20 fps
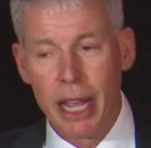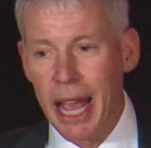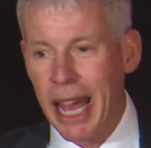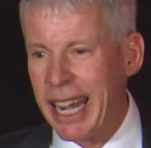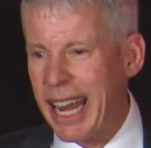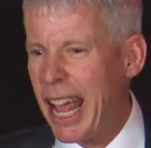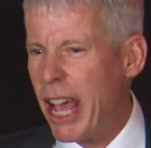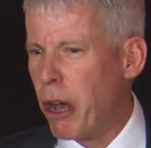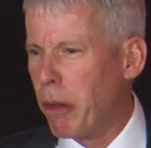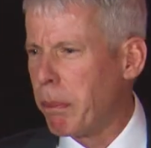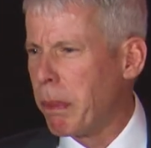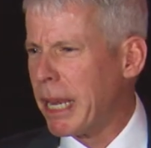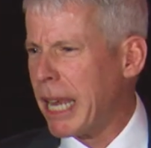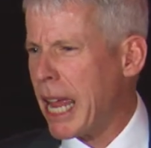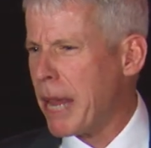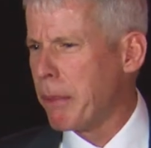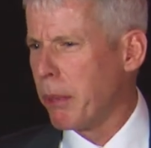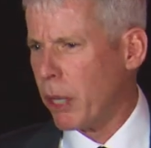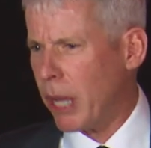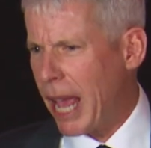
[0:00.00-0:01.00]
and help
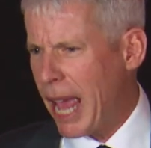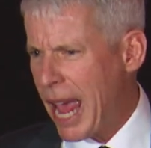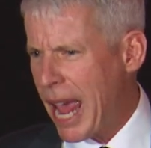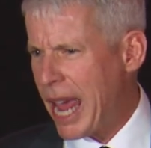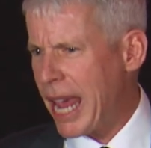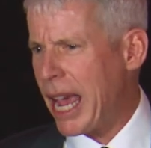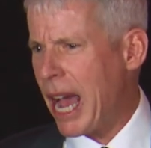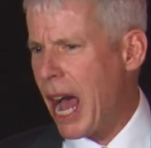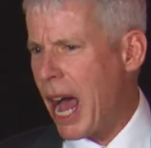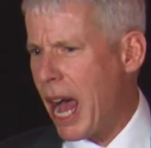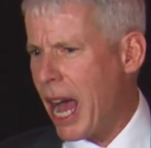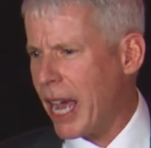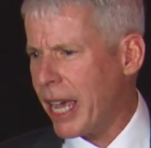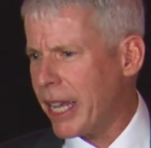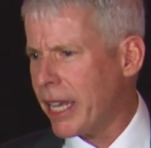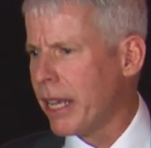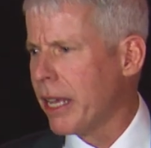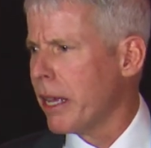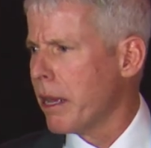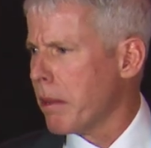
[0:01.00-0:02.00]
enable
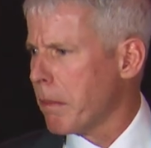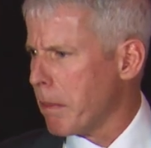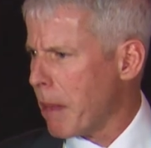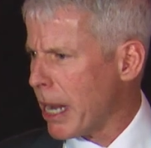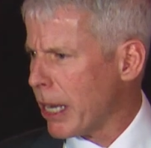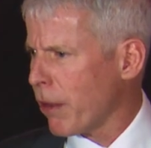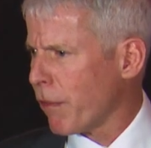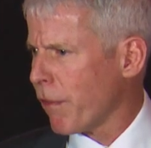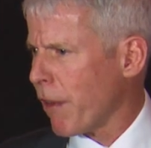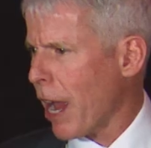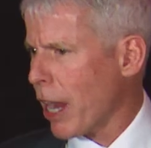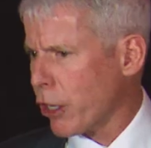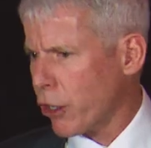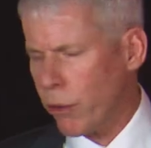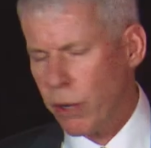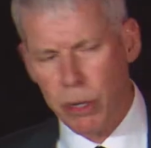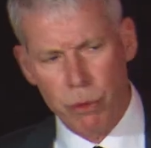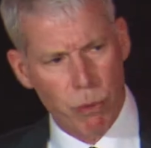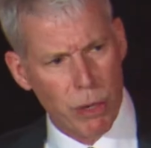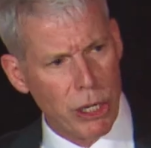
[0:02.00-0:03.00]
AI,
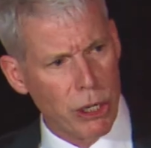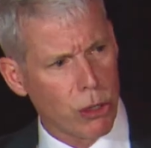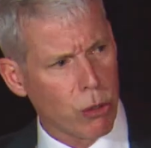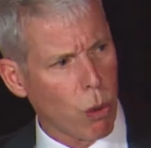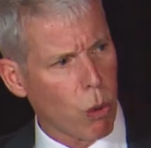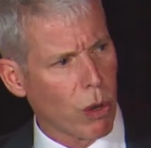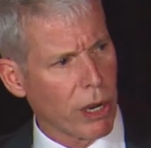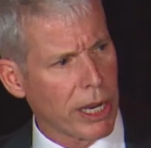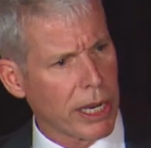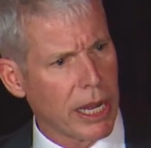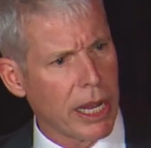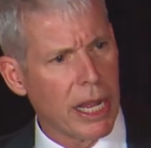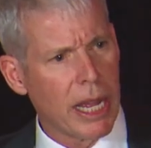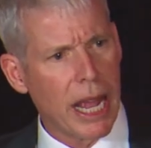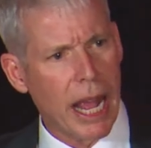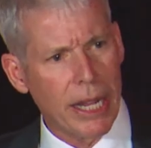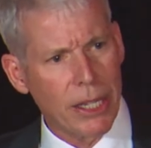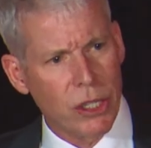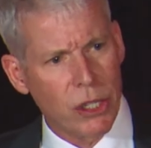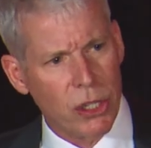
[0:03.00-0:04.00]
manufacturing, reshoring,
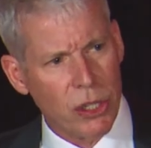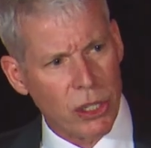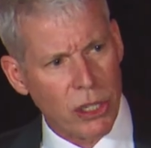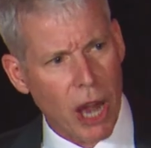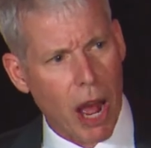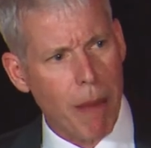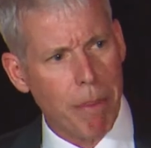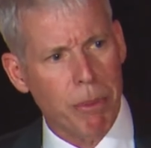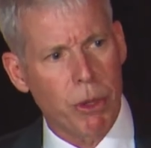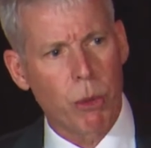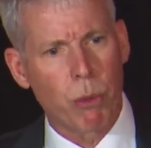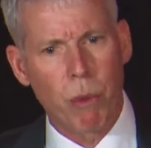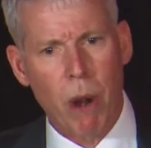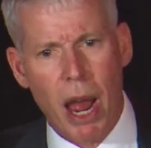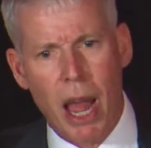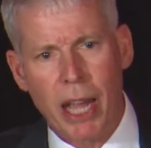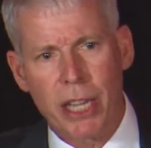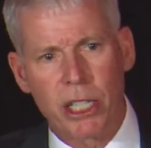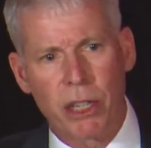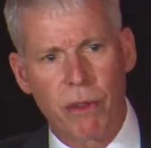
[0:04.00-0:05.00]
and stop the
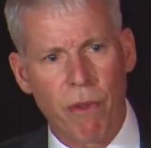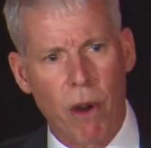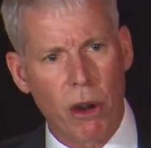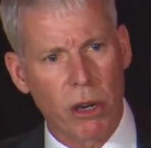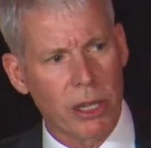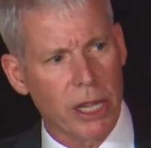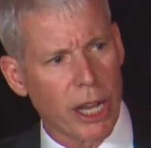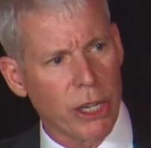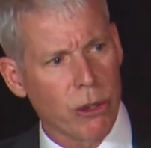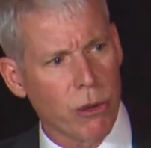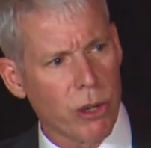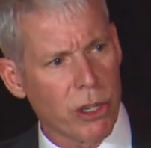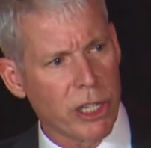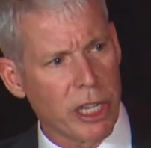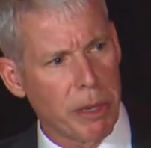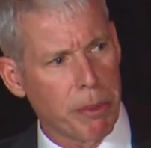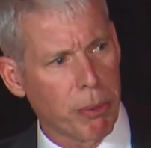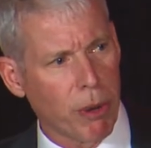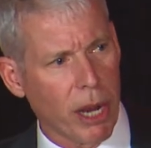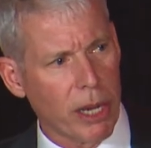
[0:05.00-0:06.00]
rise of our
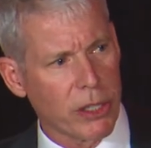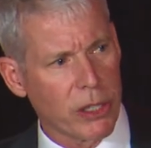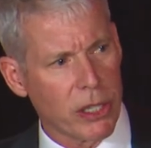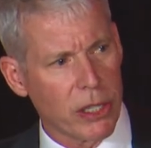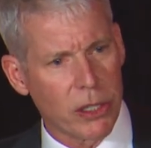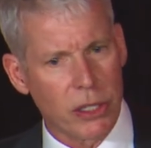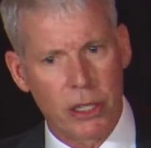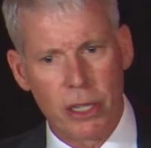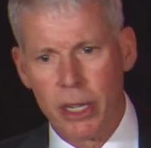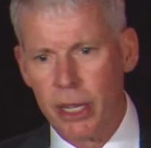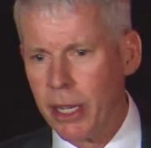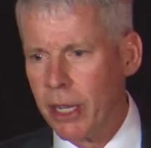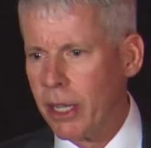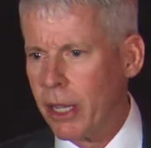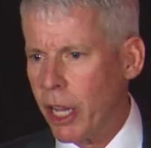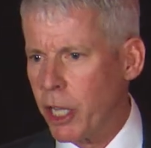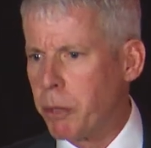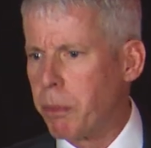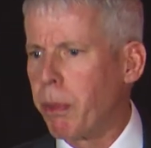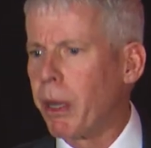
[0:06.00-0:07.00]
electricity prices.
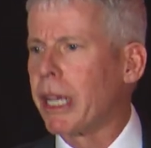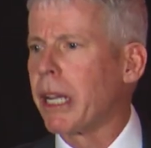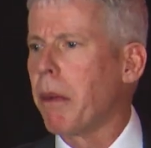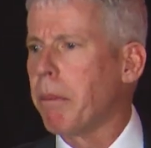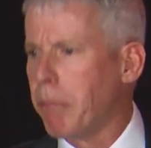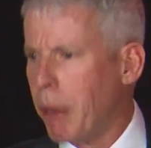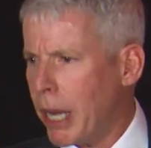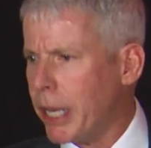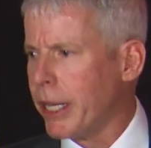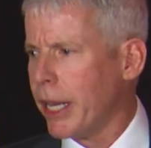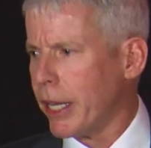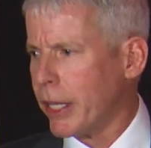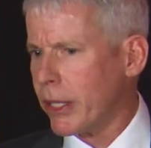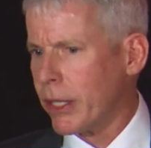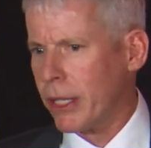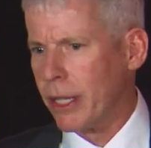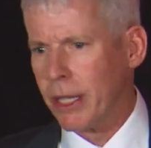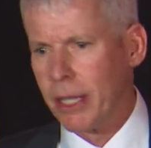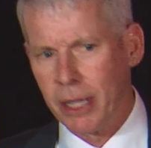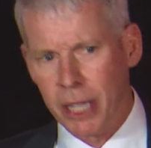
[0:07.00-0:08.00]
Let's bring
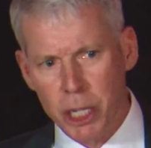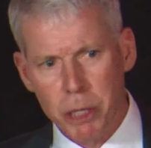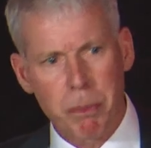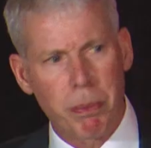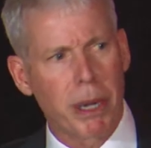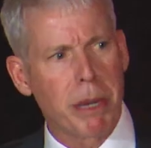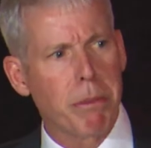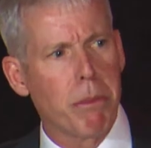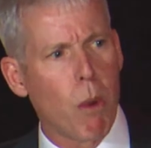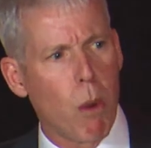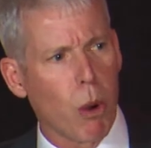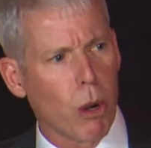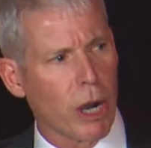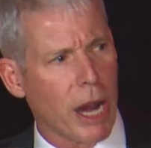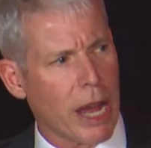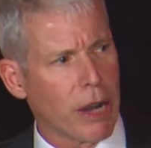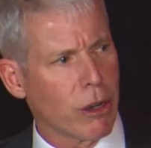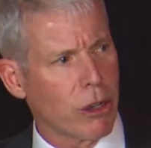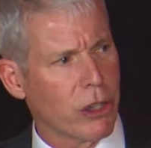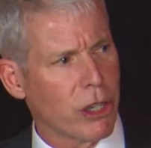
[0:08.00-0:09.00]
abundance. Let's bring more
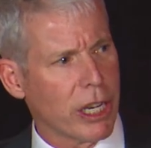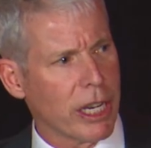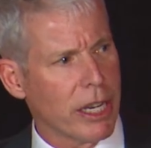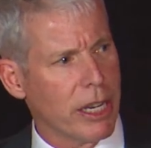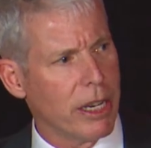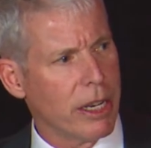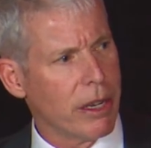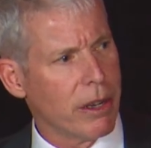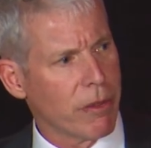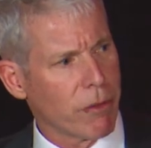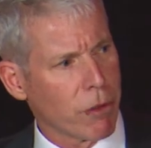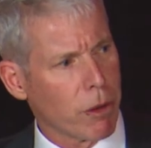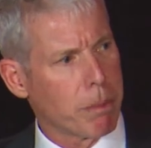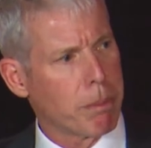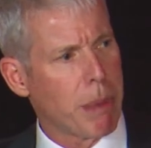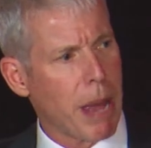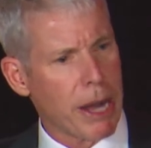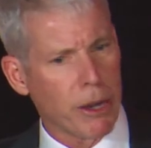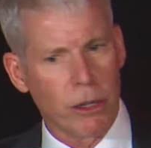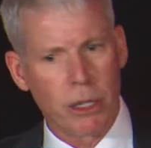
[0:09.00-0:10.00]
energy for
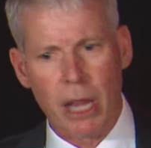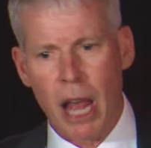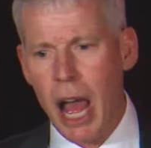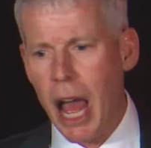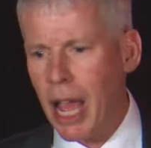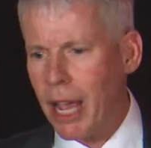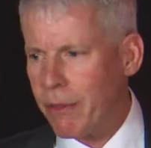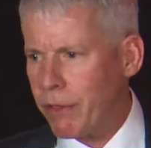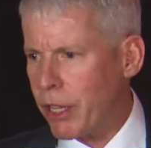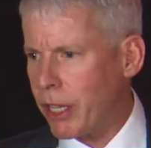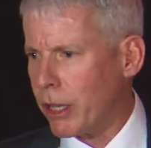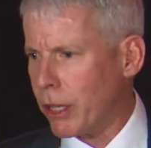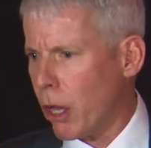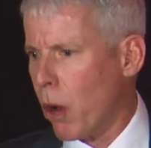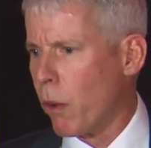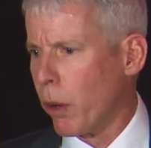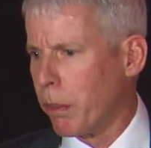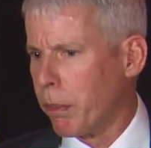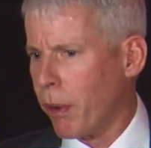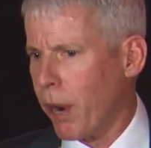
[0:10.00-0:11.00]
better lives and
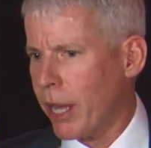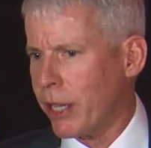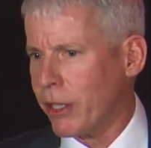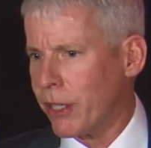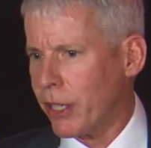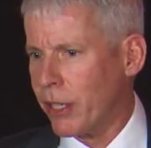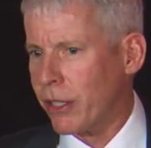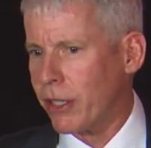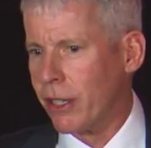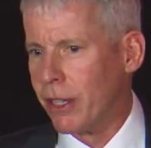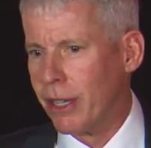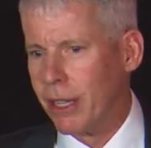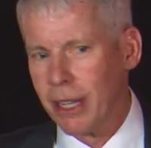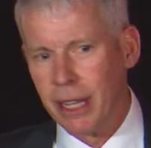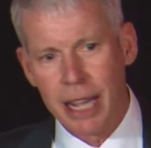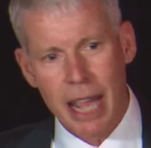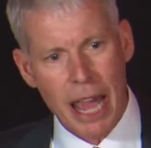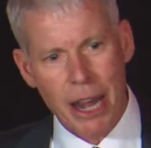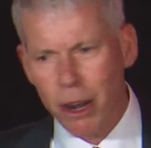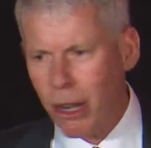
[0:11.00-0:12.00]
lower prices.
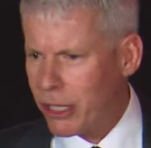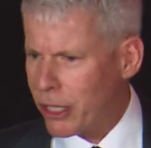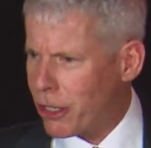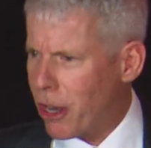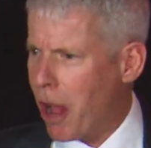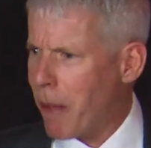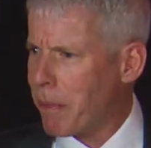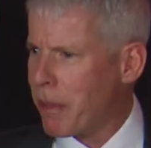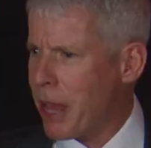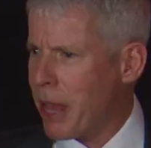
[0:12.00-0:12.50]
And I'll stop